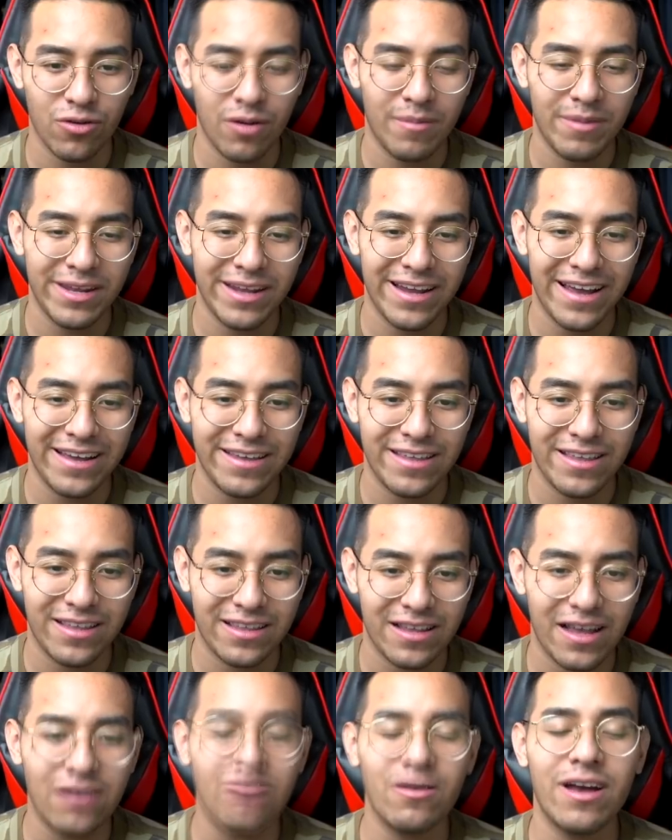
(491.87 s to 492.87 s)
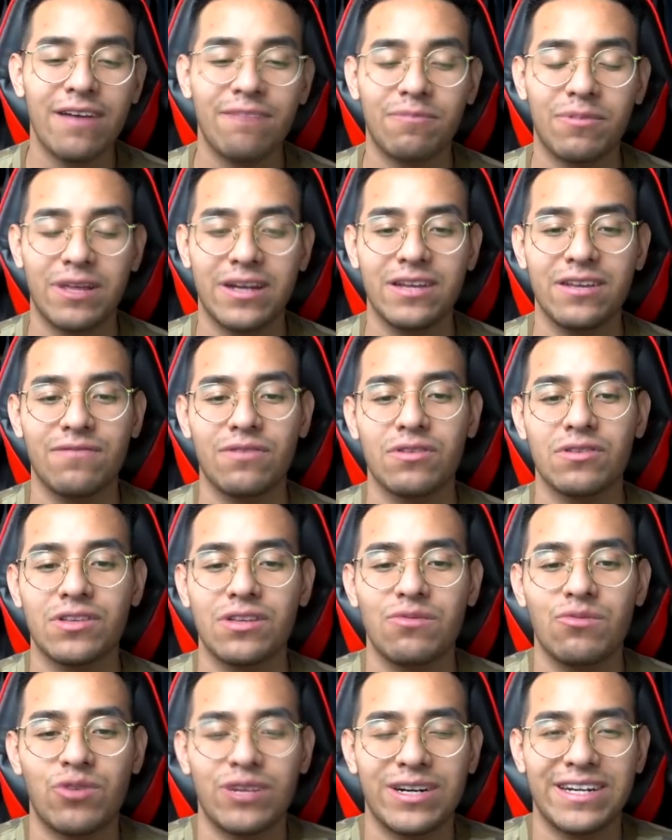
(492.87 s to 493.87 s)
I mean, I, I don't have plenty of those
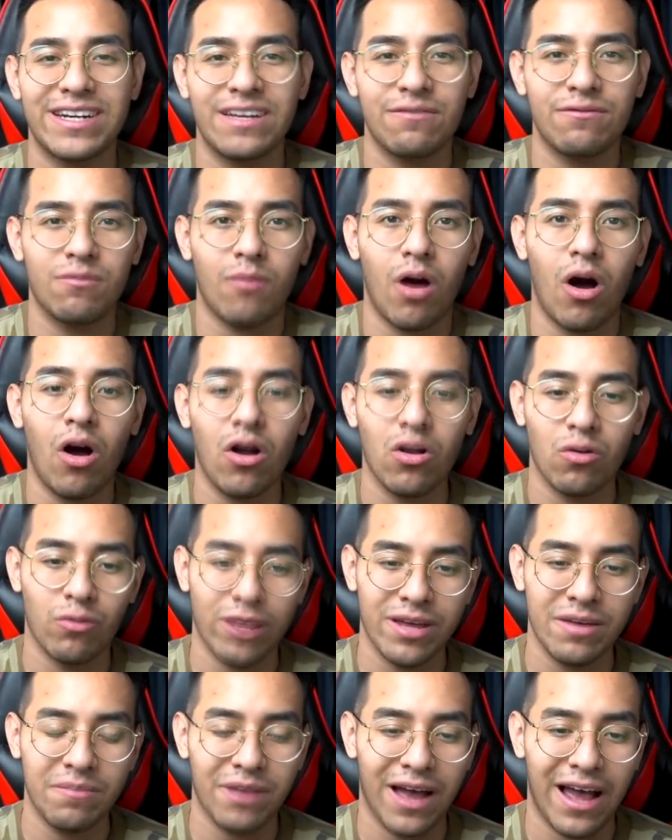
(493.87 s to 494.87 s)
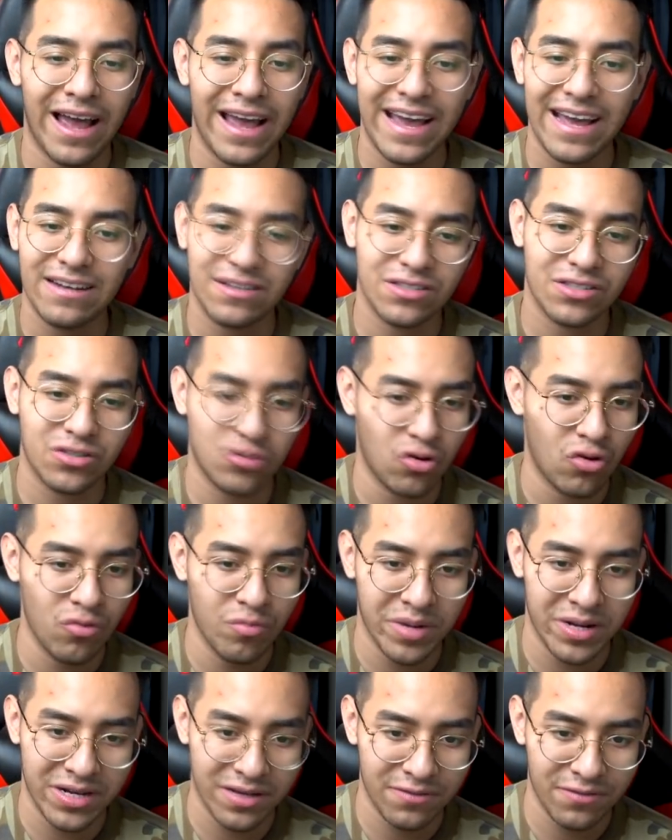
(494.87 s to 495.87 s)
anymore. I did give them all away, but I had so
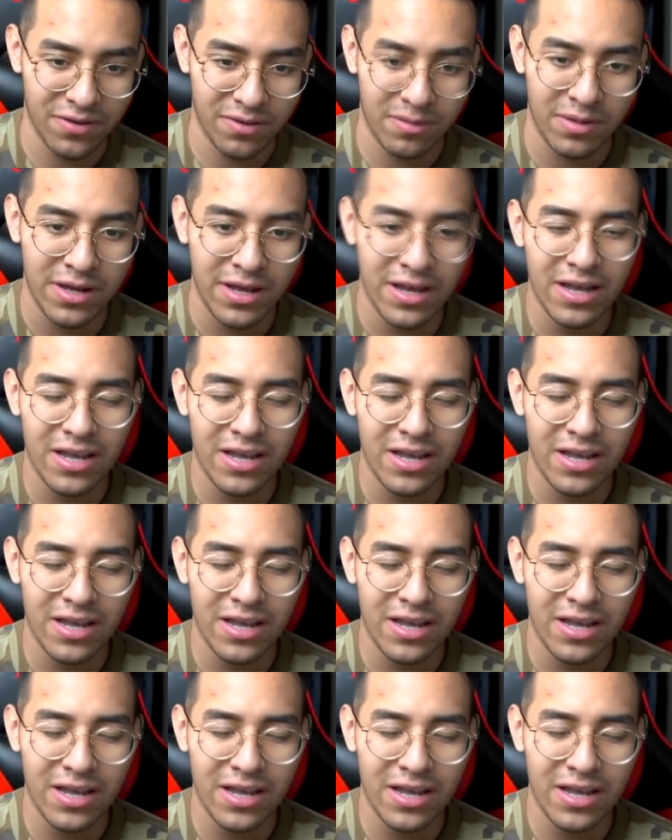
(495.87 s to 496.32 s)
many of them.